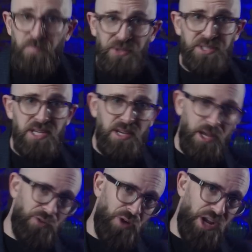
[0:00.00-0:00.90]
Building
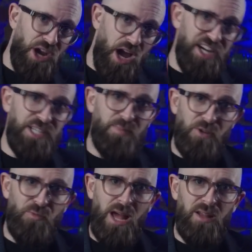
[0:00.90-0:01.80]
and running
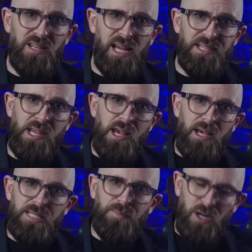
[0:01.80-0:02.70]
high-speed rail lines
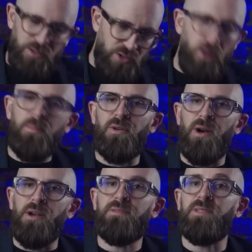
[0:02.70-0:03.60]
has sparked job
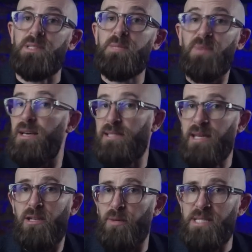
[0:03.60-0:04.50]
growth and spurred
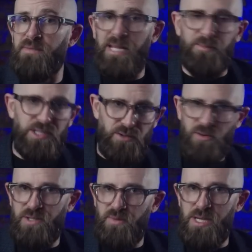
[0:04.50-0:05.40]
economic development
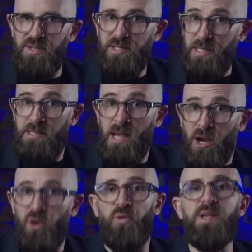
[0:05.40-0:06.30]
across regions. It's
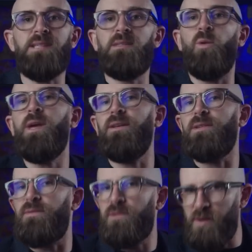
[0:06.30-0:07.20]
greased the
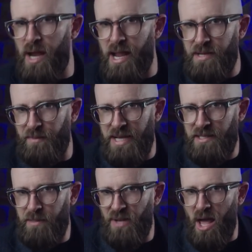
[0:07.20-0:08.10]
wheels of trade,
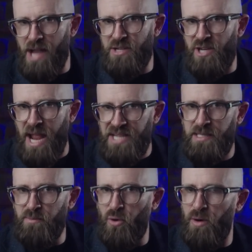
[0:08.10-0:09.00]
made supply
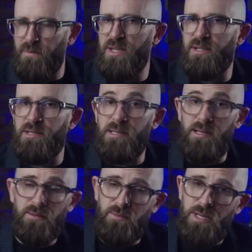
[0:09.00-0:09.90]
chains more efficient,
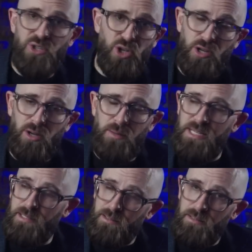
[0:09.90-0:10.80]
and given regional
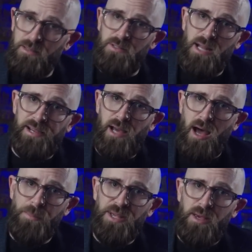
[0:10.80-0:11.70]
economies a huge leg
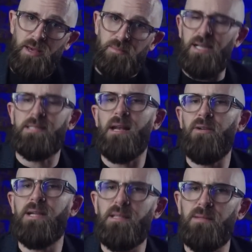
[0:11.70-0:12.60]
up. By
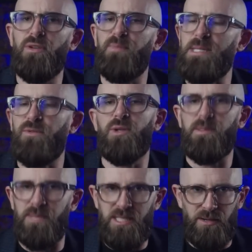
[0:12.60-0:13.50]
accelerating the movement of goods
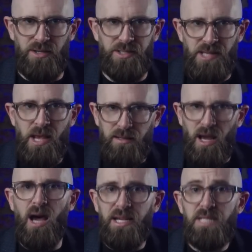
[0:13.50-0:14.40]
and materials, the
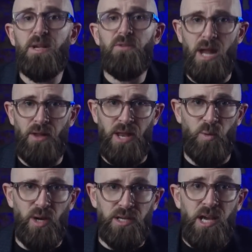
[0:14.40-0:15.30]
high-speed rail
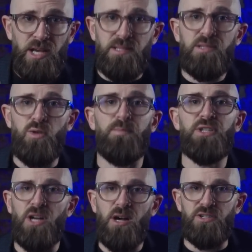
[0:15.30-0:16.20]
network has
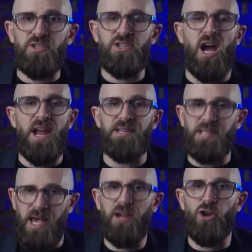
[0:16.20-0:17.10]
supercharged
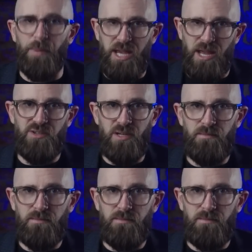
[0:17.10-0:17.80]
China's economic engine.